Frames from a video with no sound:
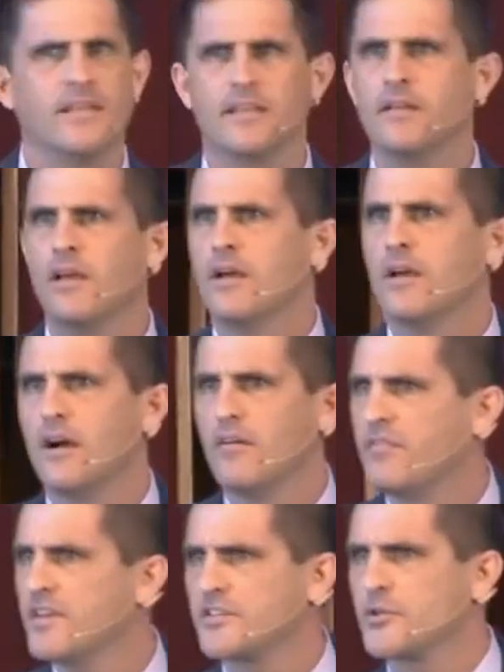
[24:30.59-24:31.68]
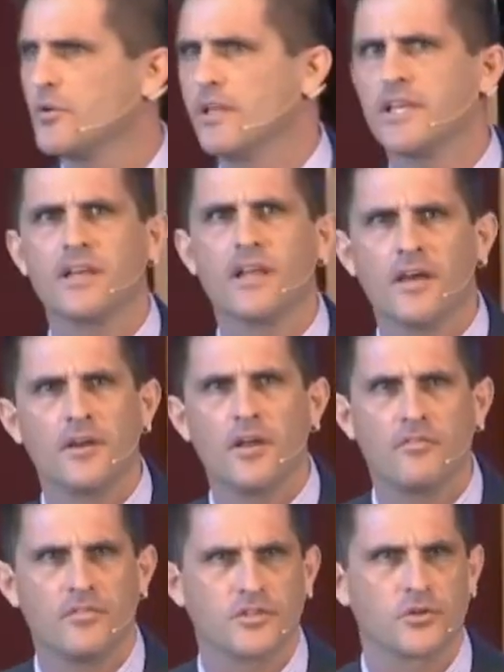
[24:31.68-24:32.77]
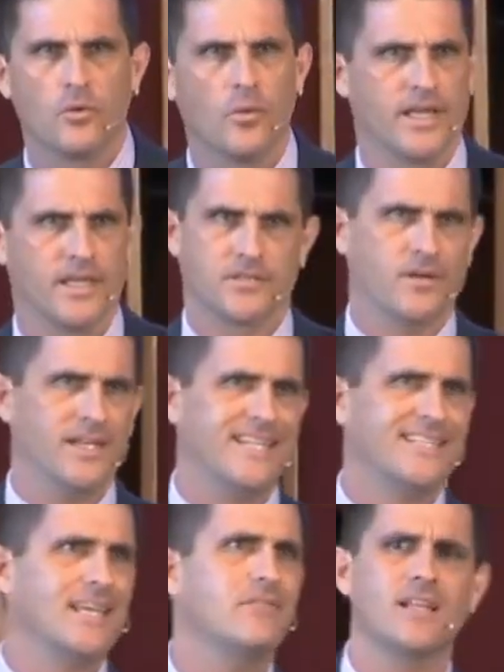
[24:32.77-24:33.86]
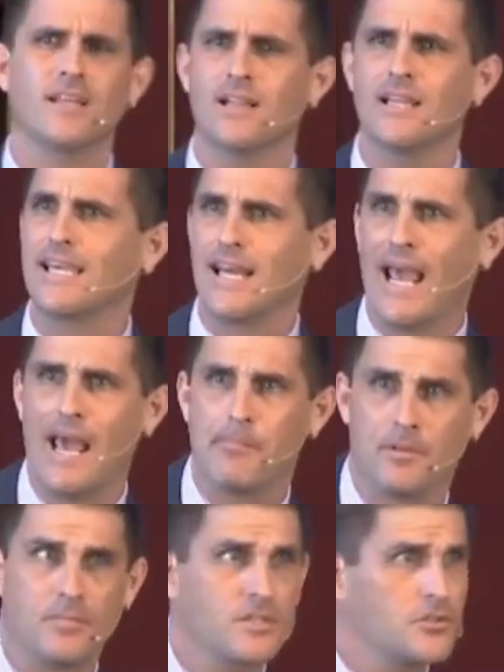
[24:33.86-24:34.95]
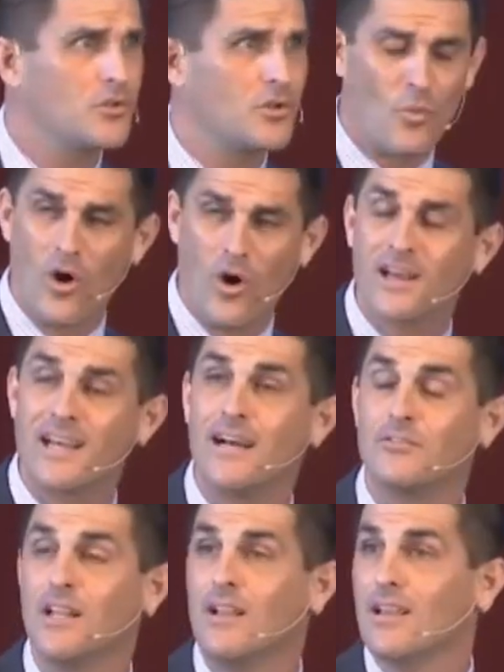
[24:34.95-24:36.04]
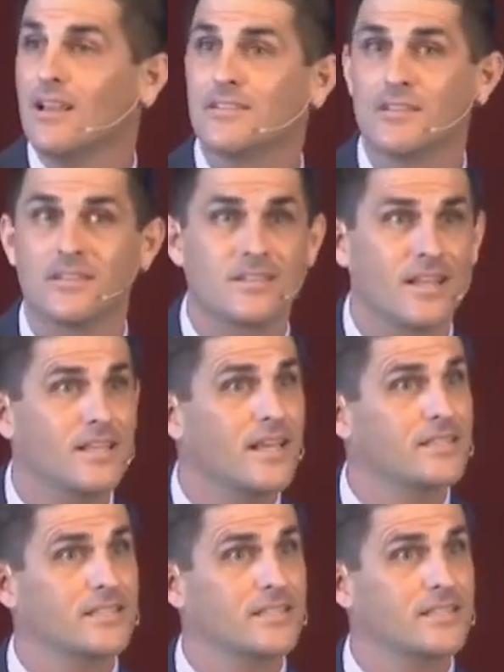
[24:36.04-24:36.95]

in official and unofficial ways, right? It definitely can happen because you can walk out to the Say Yes